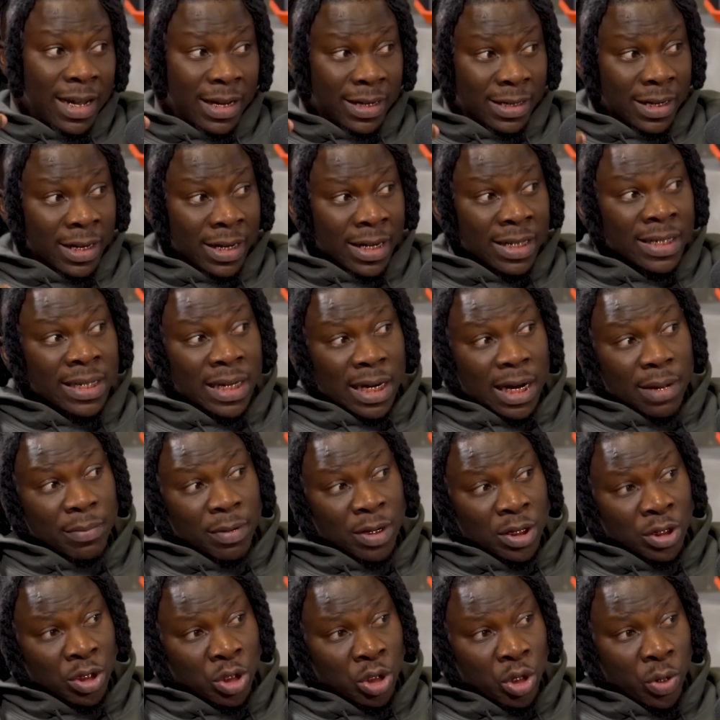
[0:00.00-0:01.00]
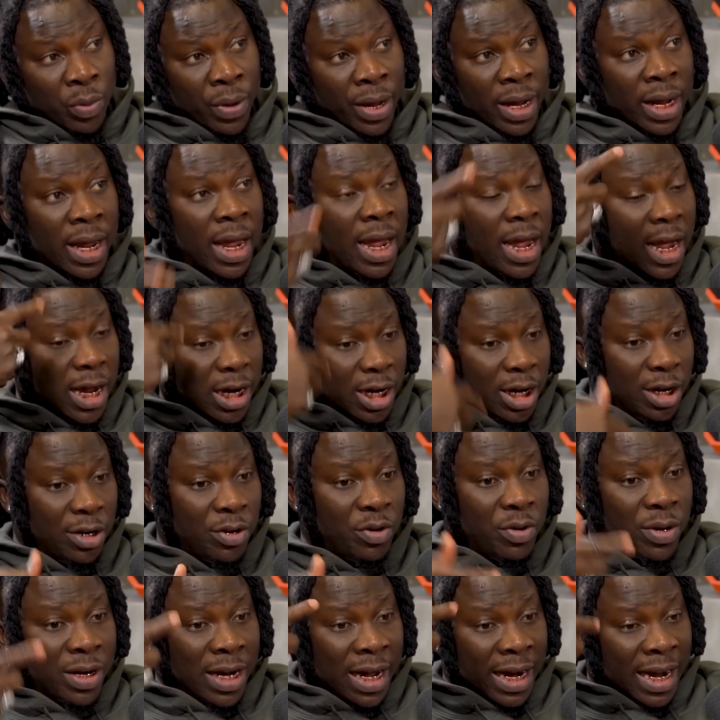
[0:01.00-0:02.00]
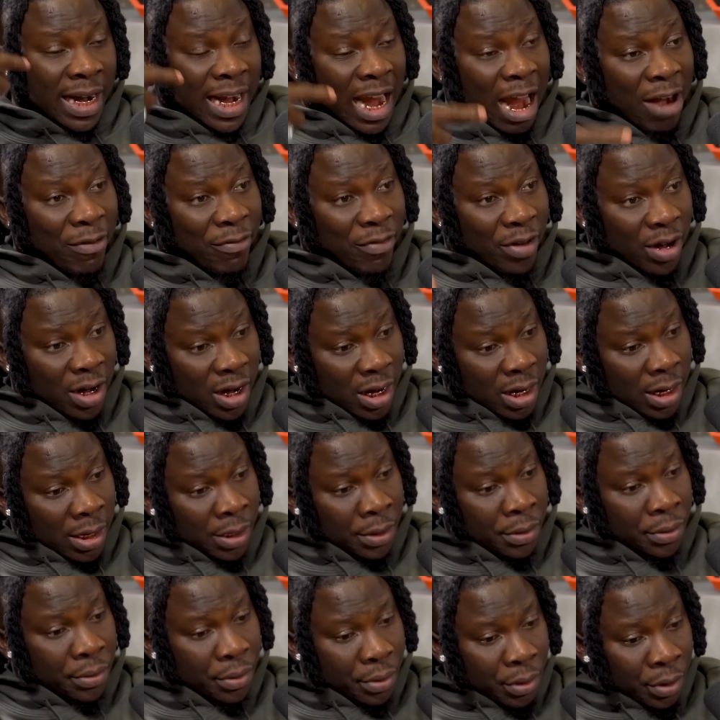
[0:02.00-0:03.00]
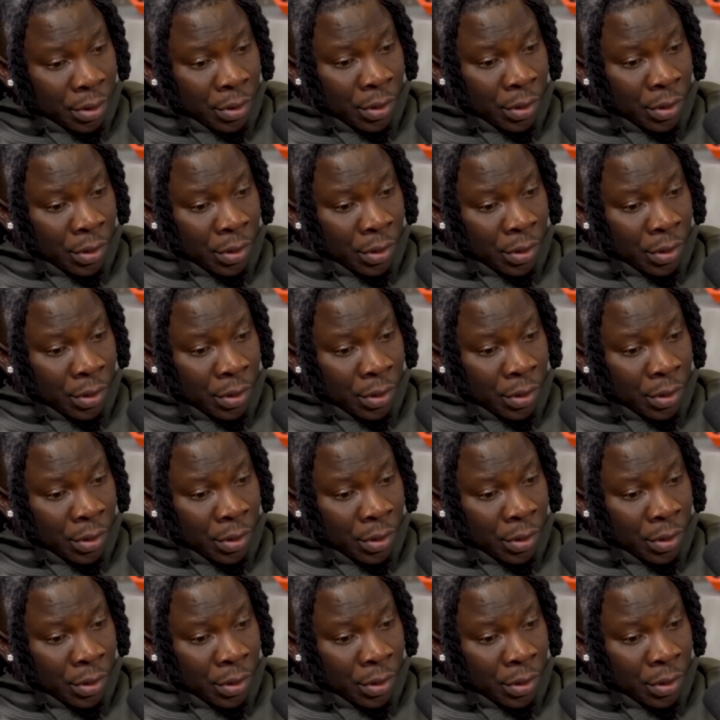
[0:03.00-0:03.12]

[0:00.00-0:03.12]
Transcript: the, the, his label is doing. They're doing like an African,